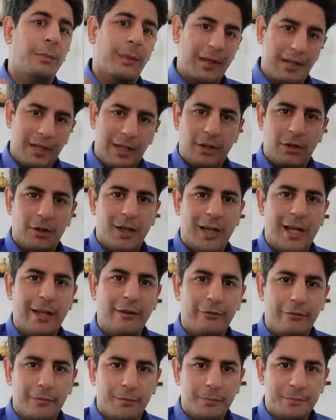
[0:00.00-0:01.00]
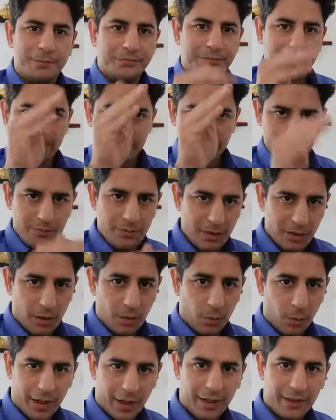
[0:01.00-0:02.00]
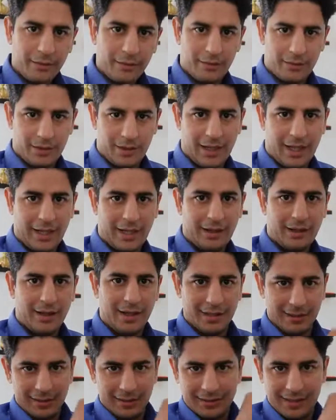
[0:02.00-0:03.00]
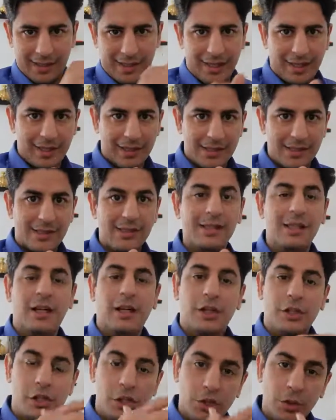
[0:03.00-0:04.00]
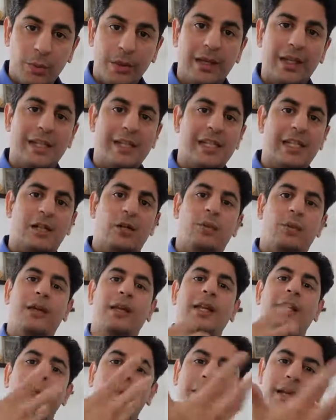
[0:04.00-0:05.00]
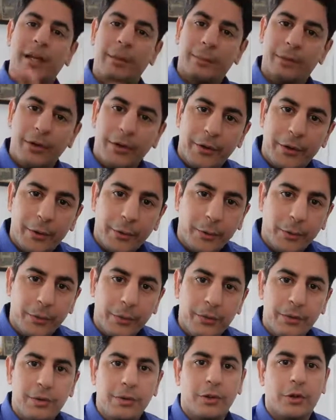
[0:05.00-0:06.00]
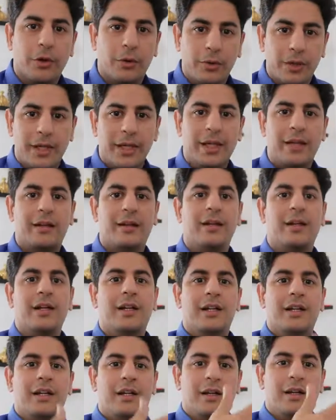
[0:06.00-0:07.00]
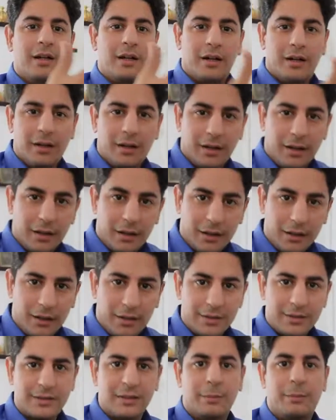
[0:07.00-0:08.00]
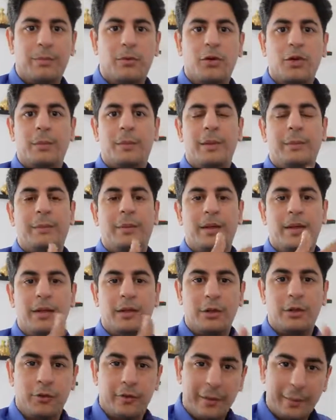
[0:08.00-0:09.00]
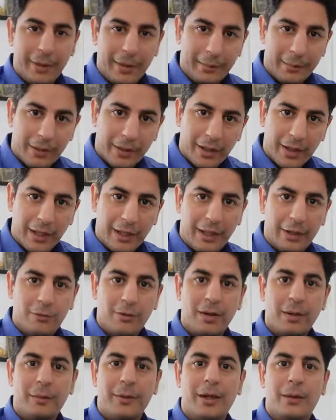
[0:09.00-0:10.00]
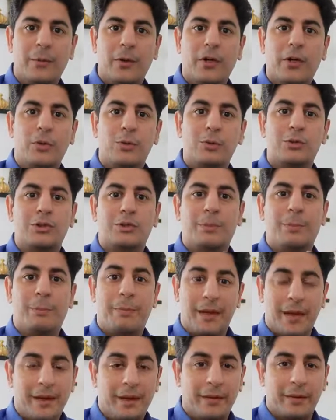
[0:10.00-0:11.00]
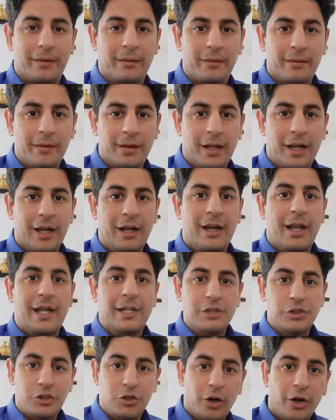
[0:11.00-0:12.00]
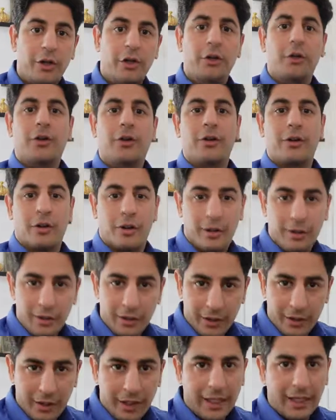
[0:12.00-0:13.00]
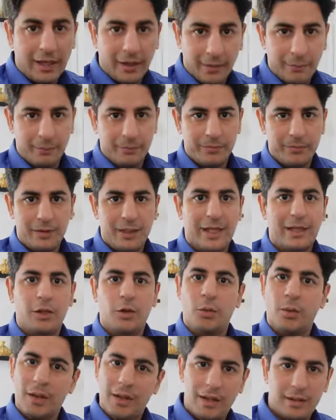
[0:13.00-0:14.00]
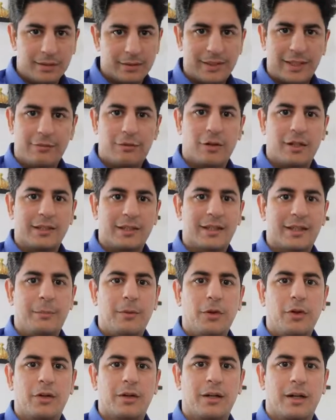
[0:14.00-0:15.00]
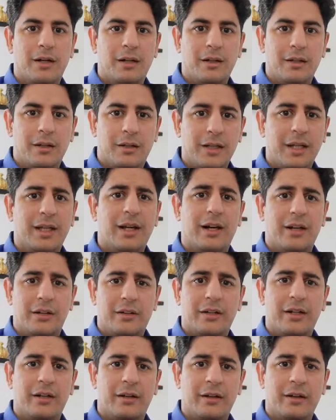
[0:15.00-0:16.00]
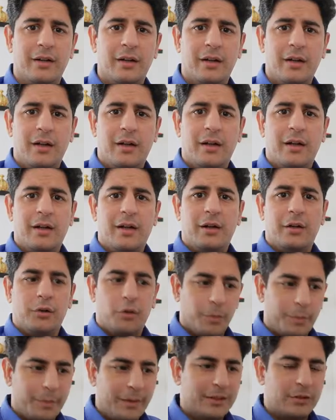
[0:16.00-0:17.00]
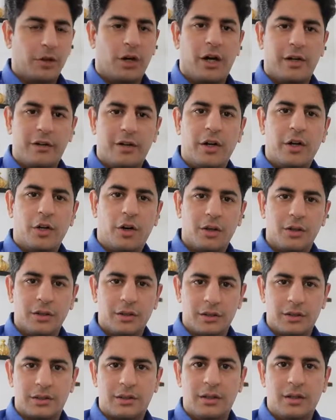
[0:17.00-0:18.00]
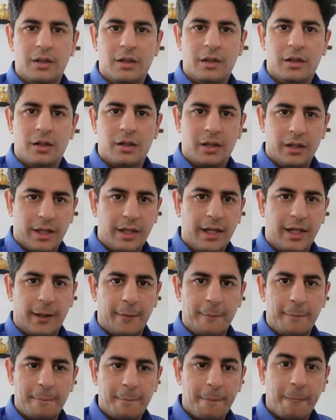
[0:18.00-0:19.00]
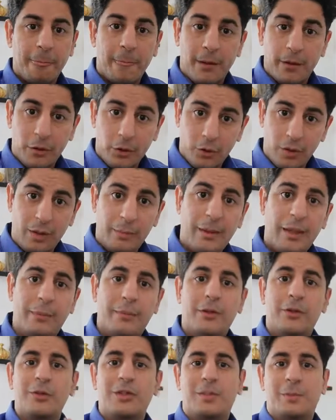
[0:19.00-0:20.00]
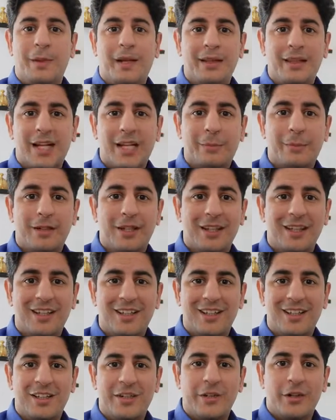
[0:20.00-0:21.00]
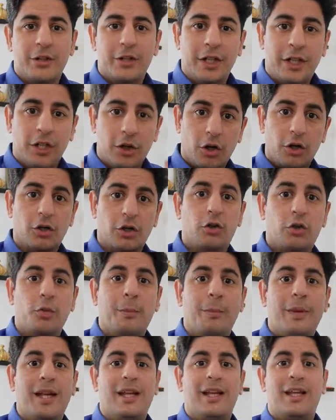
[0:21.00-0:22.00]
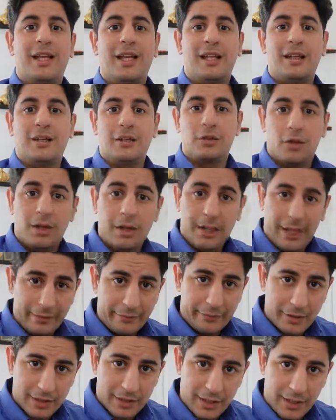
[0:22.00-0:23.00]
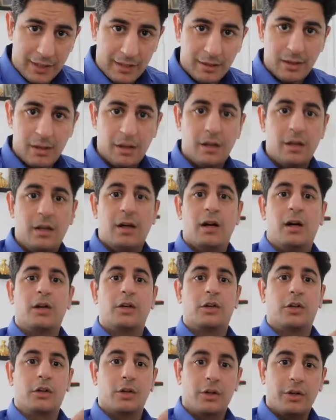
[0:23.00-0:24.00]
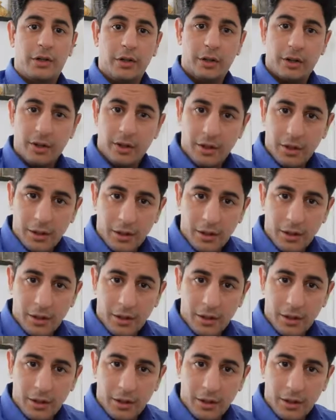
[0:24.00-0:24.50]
of money in your life, one line. And the second is you will equally be able to donate, support people. You will be able equally be able to spend and enjoy your income. Like you will say, for example, you're earning 100 rupees or $100 a day. You will be able to spend that money in order to maintain a good lifestyle, a good,